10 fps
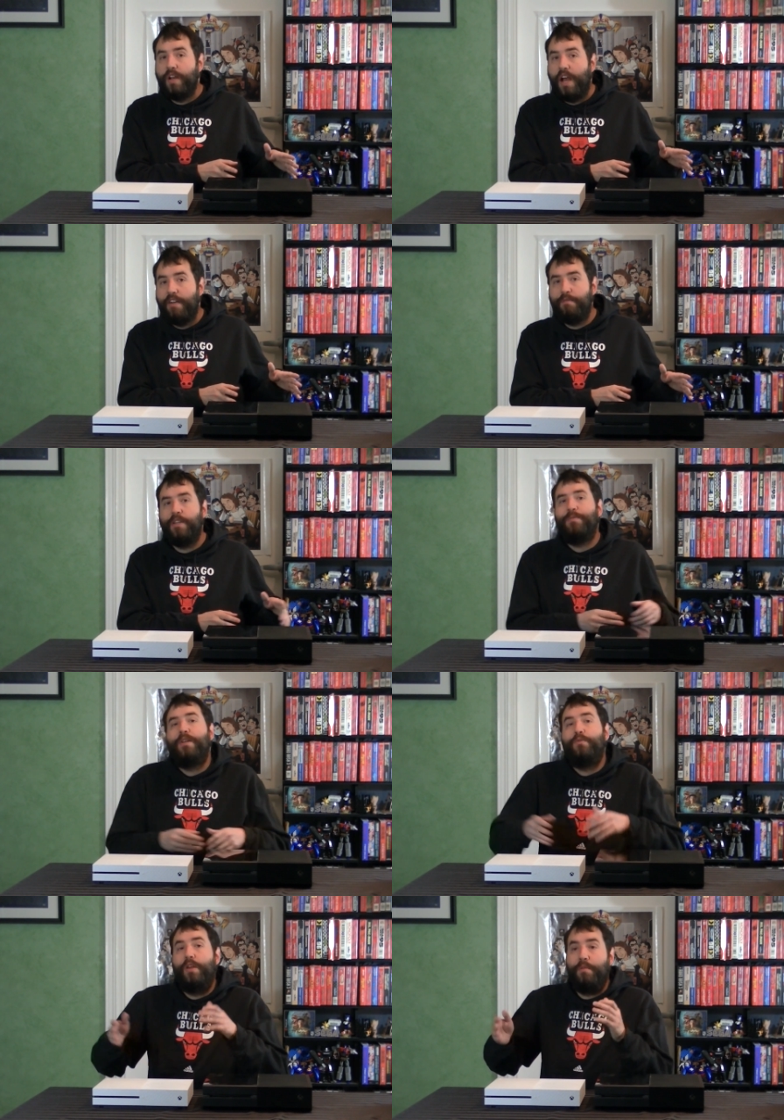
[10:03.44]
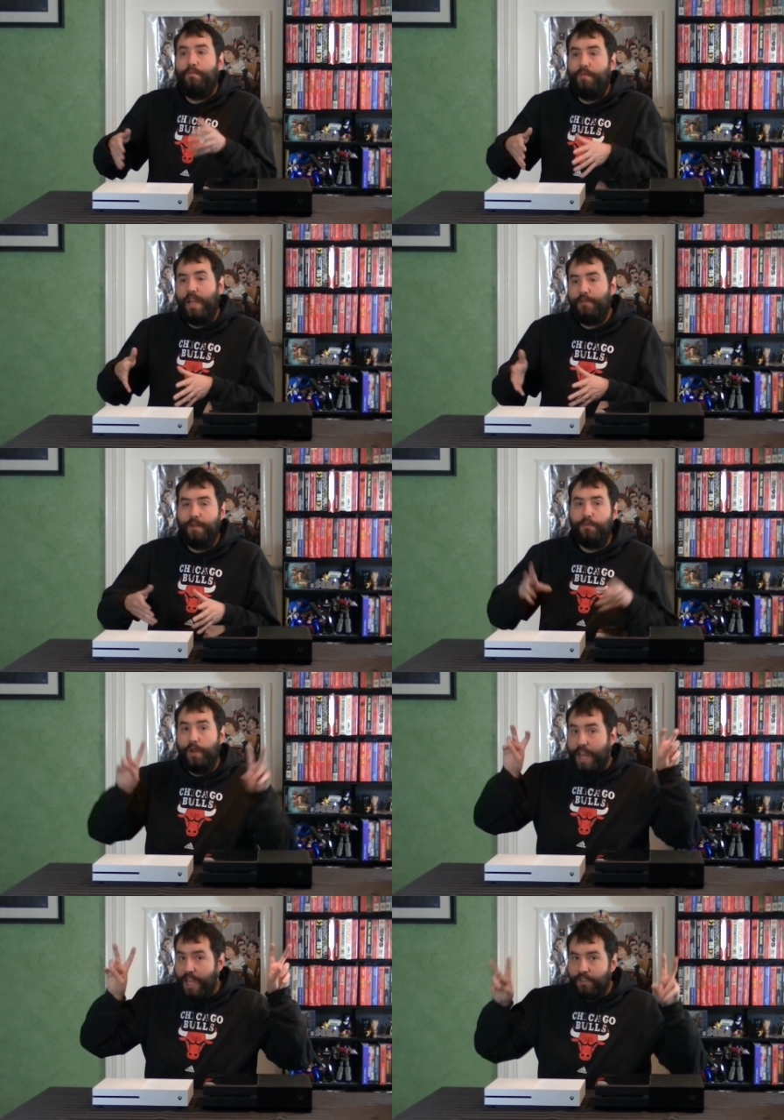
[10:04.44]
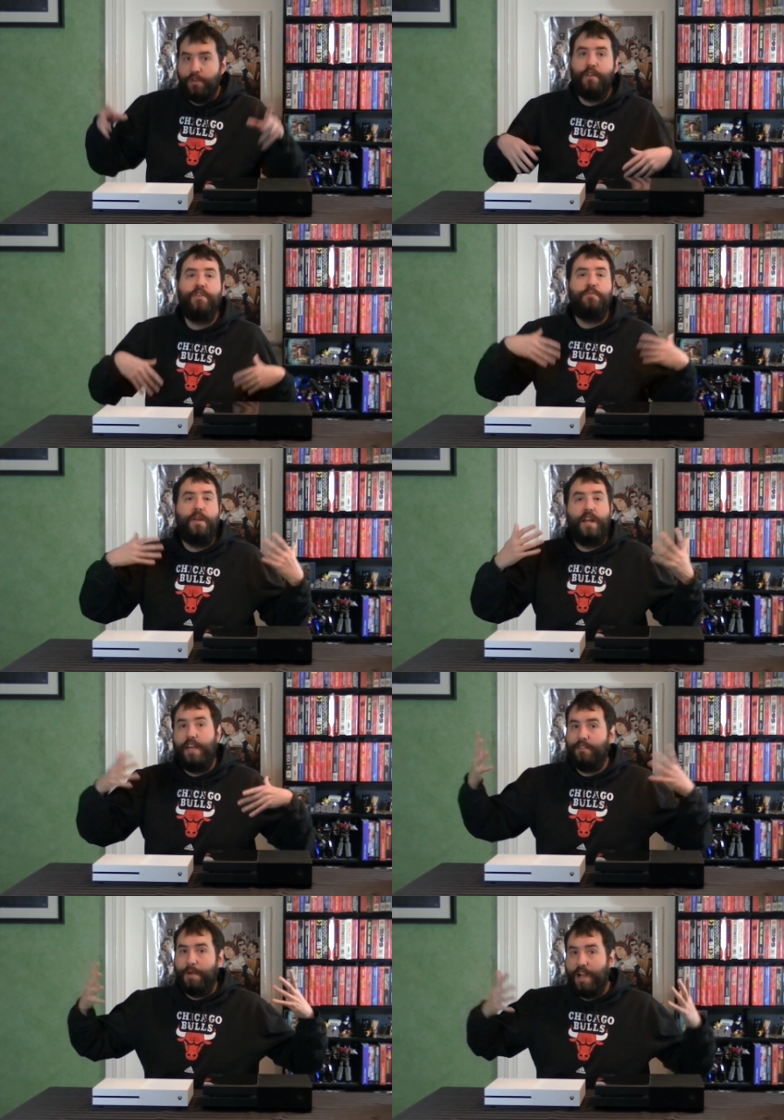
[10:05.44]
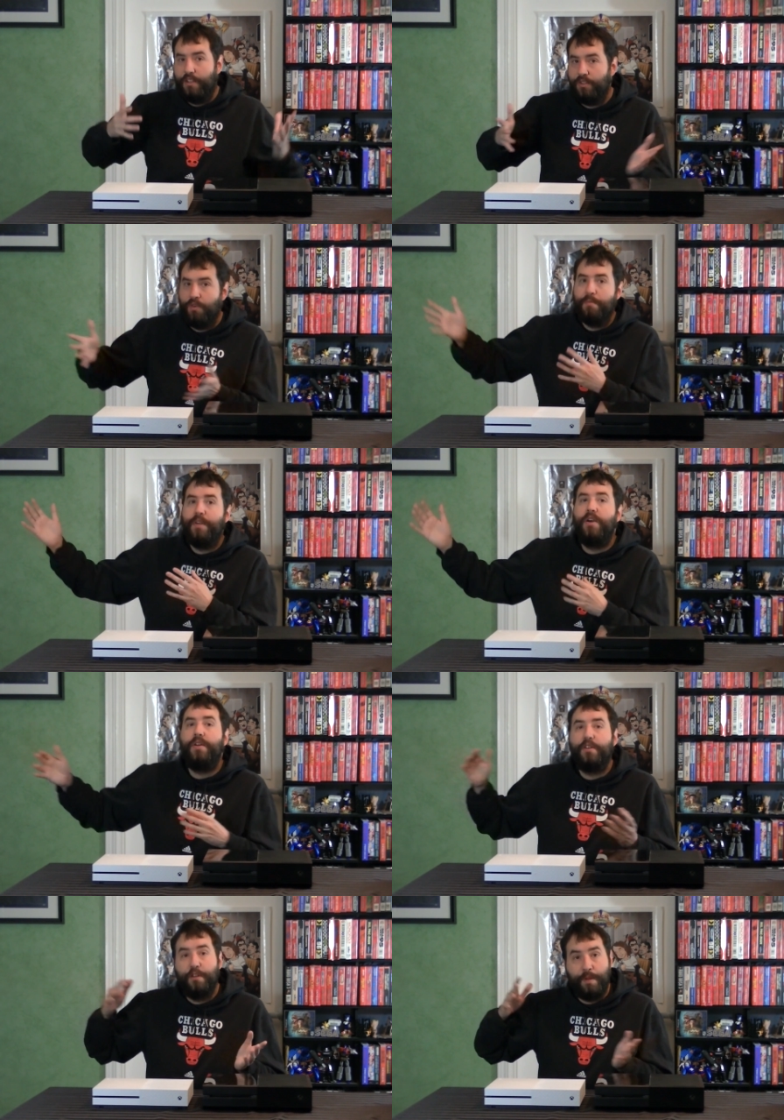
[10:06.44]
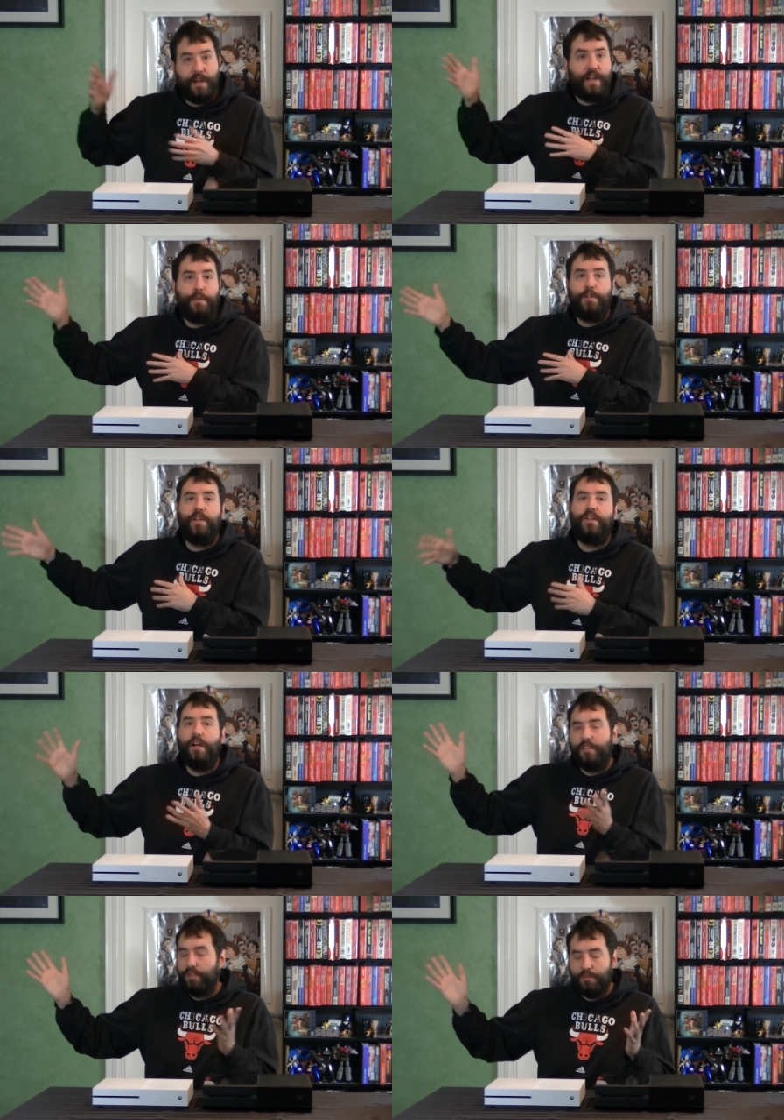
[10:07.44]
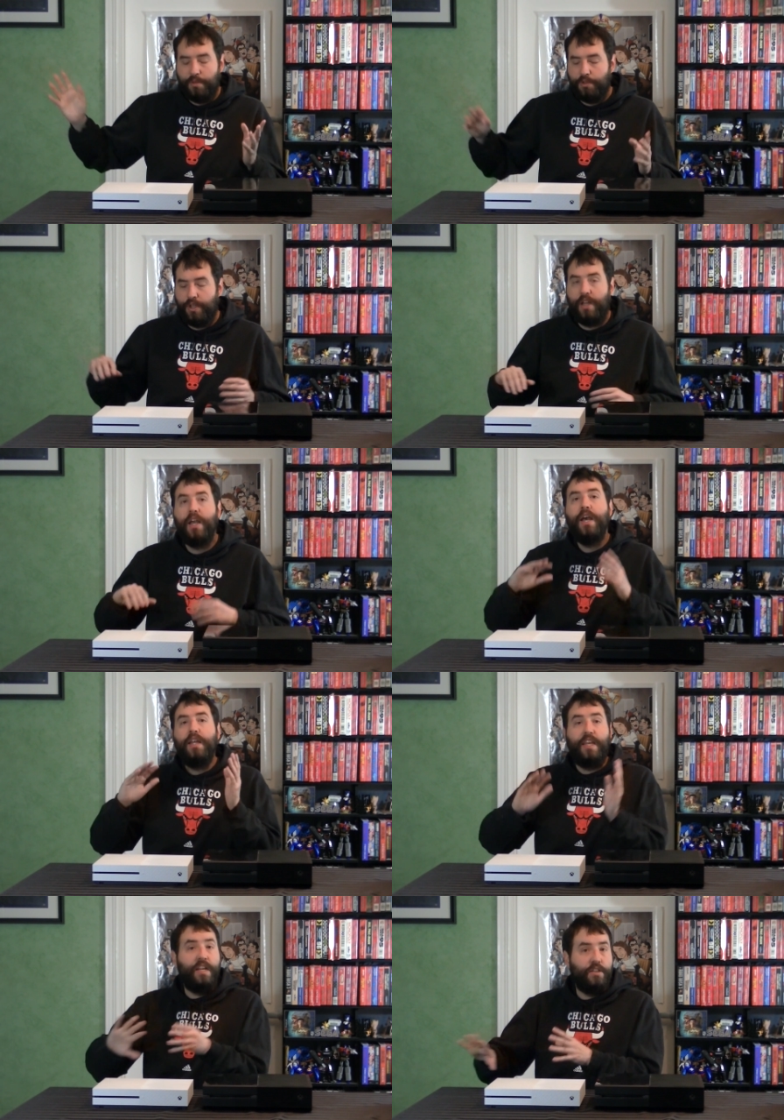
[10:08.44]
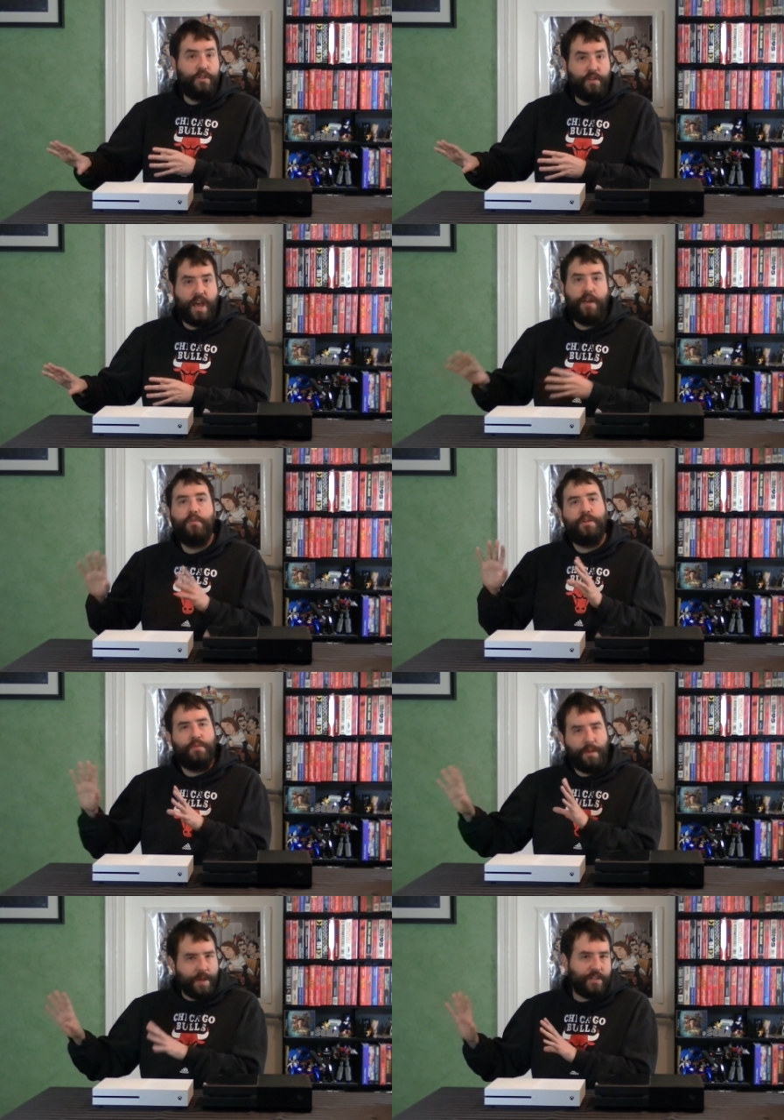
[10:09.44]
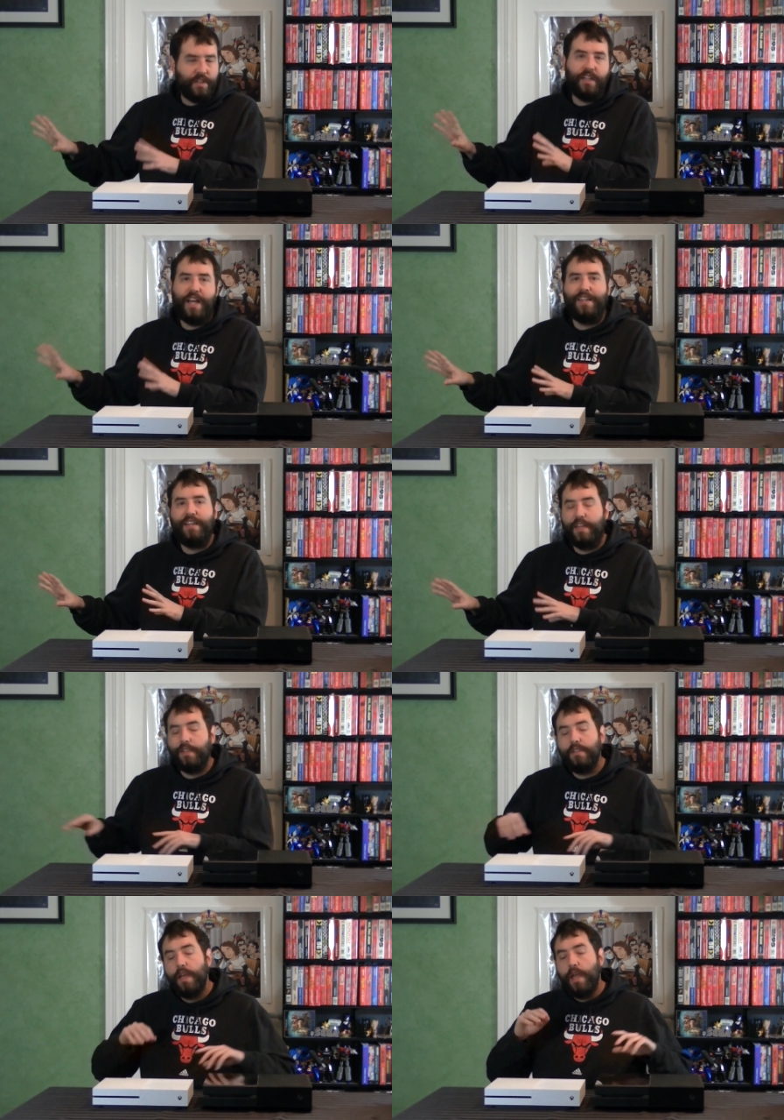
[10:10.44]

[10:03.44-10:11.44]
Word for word: on from Xbox One. Xbox One X could have just been Xbox Scorpio, and it could have been a 9th gen console or some shit. They didn't do that, which I'm actually glad they didn't.